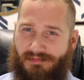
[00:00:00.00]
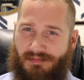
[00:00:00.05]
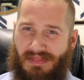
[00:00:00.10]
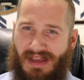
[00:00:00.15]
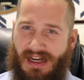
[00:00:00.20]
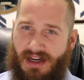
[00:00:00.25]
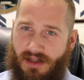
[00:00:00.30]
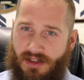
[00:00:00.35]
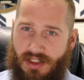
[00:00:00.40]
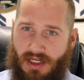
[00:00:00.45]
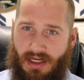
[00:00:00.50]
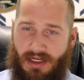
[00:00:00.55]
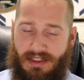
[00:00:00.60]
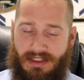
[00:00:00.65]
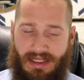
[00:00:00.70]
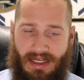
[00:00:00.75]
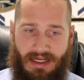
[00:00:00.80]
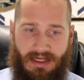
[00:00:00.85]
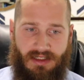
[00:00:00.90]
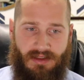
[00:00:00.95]
Bigger chunk of
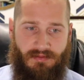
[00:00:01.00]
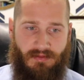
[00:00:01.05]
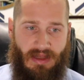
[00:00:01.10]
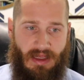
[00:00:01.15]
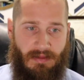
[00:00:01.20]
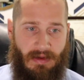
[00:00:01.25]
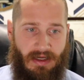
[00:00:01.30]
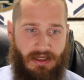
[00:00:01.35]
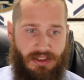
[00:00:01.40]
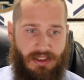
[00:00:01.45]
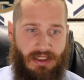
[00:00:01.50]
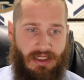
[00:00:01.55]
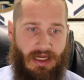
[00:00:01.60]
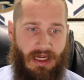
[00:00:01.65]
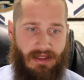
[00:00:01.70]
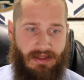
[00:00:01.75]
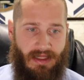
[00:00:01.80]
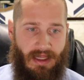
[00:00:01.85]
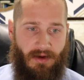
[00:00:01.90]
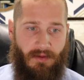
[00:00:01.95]
text. Maybe I should have
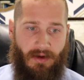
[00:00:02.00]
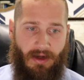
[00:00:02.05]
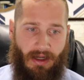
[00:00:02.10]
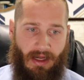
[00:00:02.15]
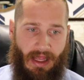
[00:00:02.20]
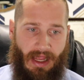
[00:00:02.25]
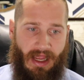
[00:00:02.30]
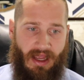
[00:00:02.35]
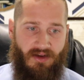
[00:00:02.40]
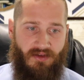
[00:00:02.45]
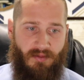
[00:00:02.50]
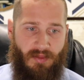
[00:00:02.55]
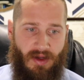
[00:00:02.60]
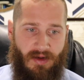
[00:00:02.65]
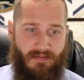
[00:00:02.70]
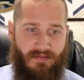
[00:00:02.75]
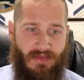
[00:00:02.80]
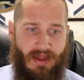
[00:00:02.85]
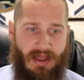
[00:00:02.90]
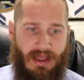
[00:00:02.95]
cut that one in half,
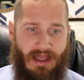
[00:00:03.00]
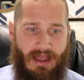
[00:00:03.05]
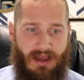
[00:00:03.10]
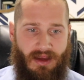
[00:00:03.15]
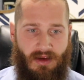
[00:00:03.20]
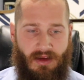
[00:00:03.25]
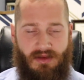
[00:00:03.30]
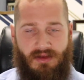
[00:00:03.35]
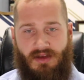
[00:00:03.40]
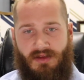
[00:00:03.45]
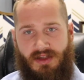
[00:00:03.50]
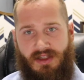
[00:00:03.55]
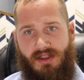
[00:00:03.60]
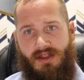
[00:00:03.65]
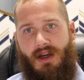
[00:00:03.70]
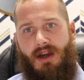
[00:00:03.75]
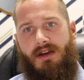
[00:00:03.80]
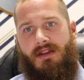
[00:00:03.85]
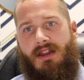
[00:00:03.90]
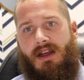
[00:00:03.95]
but the
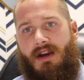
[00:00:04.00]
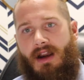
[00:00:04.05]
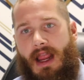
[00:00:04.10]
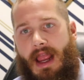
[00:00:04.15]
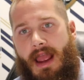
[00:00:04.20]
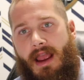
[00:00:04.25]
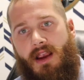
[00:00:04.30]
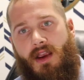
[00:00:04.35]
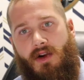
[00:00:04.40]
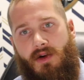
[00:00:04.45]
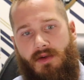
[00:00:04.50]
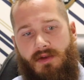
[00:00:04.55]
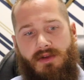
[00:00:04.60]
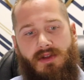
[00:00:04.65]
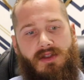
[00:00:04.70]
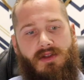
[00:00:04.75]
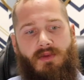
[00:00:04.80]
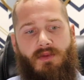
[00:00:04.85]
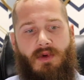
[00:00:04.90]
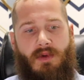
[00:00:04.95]
start there
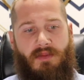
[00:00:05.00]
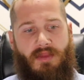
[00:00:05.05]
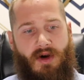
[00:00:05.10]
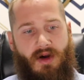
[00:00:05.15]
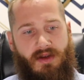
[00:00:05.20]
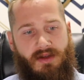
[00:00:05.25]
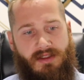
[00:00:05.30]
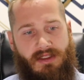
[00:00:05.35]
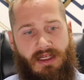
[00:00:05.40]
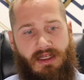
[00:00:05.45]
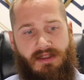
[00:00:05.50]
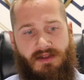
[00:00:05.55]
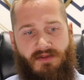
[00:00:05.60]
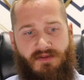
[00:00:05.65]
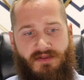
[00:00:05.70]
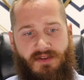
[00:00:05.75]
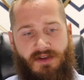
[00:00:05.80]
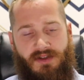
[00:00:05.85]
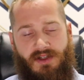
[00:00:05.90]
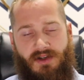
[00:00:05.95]
echoes what Paul says in
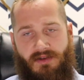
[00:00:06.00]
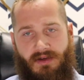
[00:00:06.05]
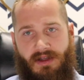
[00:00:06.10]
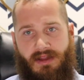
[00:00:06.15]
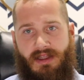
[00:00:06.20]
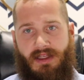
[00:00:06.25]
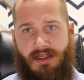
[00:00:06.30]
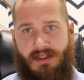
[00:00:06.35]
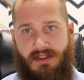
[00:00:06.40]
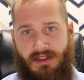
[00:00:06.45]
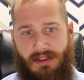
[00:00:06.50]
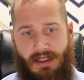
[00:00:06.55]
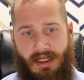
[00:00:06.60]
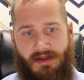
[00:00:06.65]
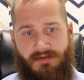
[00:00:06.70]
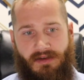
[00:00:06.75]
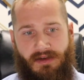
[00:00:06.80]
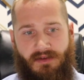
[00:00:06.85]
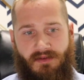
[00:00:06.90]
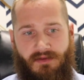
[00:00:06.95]
1 Corinthians
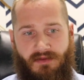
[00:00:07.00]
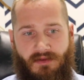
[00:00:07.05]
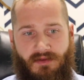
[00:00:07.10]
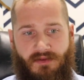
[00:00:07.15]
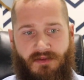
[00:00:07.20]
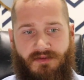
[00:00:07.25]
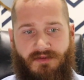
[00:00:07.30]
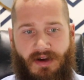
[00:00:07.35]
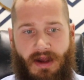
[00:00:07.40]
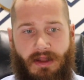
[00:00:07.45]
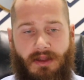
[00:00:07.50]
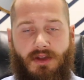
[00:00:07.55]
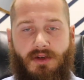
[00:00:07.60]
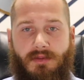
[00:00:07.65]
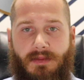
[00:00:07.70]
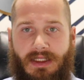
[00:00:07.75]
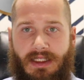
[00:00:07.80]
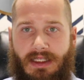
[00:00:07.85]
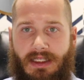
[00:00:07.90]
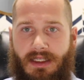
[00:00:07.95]
11 follow
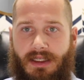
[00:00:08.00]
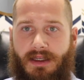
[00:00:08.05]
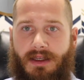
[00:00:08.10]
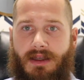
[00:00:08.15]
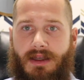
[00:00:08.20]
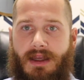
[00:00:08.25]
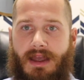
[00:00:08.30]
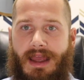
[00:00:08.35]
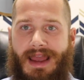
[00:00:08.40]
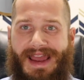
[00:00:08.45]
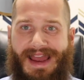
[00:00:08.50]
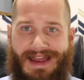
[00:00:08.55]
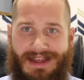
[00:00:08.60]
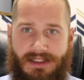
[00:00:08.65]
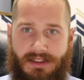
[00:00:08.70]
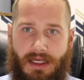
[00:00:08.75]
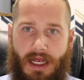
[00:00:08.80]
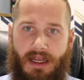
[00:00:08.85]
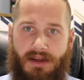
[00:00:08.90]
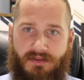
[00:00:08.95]
me
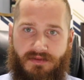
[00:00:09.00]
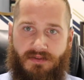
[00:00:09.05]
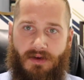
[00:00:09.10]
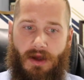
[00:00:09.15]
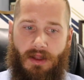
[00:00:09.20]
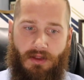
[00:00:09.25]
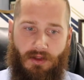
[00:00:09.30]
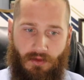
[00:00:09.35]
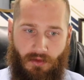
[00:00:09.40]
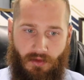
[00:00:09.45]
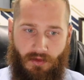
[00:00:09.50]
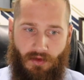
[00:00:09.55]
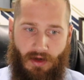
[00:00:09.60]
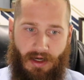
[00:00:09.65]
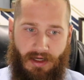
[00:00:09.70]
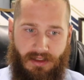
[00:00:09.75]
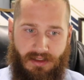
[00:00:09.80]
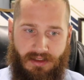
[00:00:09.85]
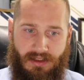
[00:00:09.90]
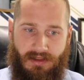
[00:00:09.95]
as I follow
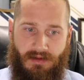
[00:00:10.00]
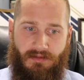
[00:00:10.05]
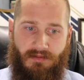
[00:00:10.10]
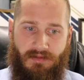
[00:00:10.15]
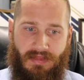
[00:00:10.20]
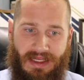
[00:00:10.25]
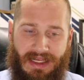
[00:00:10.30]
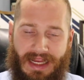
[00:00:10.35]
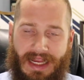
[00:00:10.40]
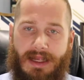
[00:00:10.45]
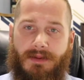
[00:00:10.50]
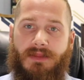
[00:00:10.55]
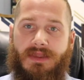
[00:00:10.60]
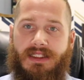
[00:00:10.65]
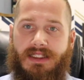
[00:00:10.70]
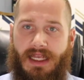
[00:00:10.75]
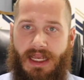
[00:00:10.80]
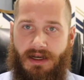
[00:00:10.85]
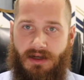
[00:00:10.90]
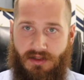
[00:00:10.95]
Christ. Be
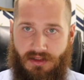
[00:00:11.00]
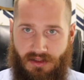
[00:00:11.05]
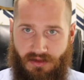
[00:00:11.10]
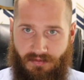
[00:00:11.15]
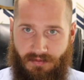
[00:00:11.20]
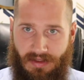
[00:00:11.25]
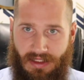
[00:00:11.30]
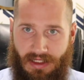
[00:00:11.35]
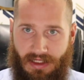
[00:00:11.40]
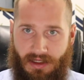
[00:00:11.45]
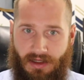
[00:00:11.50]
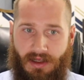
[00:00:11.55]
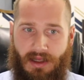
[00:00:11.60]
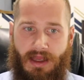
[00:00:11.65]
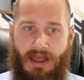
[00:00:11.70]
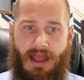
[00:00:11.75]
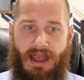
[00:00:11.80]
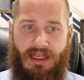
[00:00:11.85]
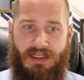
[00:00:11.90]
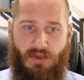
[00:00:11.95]
imitators of me
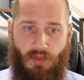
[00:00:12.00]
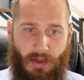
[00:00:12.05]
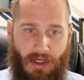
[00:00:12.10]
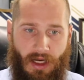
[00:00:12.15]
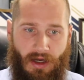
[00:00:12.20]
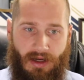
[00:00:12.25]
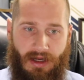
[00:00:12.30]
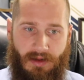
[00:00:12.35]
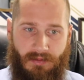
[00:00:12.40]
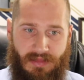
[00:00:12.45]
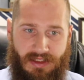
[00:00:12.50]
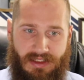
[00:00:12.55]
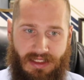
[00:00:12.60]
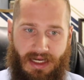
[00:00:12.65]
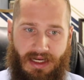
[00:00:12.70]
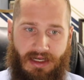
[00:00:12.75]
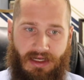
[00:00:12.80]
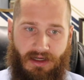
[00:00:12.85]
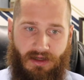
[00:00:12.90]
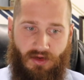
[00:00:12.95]
as we are
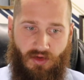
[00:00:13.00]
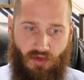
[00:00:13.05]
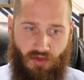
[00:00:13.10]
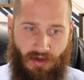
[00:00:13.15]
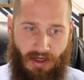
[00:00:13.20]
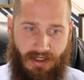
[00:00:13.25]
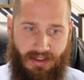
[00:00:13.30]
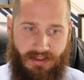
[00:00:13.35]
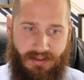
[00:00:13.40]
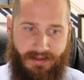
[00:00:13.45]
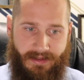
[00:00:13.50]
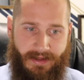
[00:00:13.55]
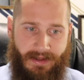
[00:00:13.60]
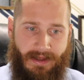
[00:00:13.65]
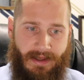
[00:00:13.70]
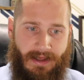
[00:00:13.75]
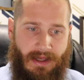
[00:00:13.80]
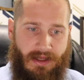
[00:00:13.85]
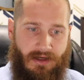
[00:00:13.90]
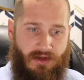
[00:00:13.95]
imitating Christ.
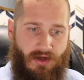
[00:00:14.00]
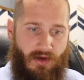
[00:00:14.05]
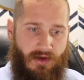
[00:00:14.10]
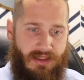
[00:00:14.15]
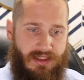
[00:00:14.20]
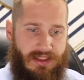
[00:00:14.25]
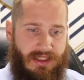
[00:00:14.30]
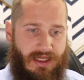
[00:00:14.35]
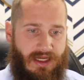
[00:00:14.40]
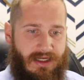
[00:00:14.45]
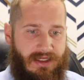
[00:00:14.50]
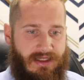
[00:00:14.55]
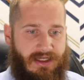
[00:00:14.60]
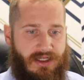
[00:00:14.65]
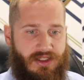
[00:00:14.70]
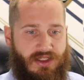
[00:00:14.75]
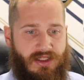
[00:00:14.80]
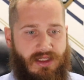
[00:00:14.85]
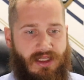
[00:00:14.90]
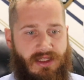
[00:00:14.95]
Notice the
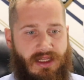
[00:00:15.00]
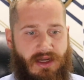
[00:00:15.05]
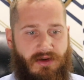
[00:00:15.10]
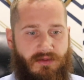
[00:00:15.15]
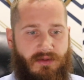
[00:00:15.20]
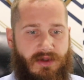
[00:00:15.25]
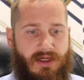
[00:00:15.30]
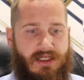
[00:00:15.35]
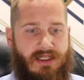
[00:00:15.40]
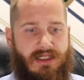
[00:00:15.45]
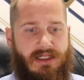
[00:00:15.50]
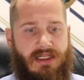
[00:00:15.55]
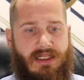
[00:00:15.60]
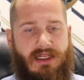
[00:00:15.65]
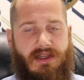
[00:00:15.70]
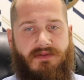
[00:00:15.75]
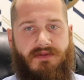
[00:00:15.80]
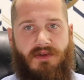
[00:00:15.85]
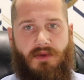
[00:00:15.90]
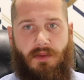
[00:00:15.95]
condition that they
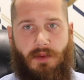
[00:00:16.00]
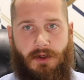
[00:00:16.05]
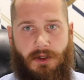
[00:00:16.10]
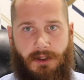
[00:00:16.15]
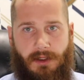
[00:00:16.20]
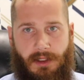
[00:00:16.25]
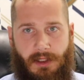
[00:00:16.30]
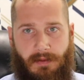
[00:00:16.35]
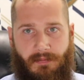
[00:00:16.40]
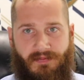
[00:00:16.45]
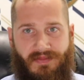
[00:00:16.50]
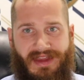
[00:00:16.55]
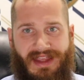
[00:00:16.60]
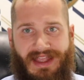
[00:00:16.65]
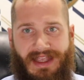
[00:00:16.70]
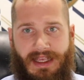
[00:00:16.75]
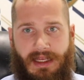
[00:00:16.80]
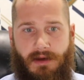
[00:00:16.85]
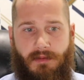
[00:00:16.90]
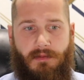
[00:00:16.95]
receive the word in,
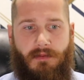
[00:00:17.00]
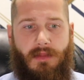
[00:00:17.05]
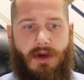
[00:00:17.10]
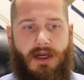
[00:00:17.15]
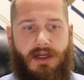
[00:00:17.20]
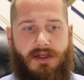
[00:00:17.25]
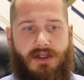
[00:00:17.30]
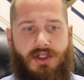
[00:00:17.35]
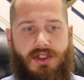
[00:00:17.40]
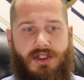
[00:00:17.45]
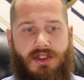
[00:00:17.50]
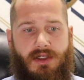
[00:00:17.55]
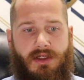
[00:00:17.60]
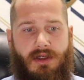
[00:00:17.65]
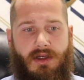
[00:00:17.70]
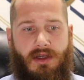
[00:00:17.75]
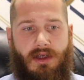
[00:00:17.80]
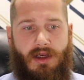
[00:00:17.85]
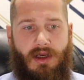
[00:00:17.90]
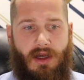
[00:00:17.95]
in much
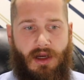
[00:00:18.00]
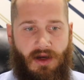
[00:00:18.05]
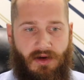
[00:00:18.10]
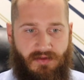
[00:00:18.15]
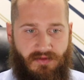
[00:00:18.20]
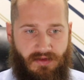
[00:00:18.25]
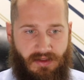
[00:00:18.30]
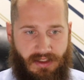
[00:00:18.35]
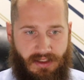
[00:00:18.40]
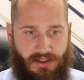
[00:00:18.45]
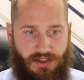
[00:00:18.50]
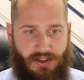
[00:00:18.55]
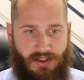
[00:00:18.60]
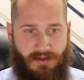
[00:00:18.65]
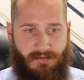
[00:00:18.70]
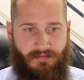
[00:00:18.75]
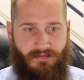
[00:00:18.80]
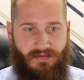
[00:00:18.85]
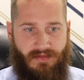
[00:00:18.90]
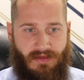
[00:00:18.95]

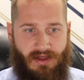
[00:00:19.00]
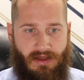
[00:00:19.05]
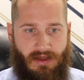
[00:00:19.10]
affliction.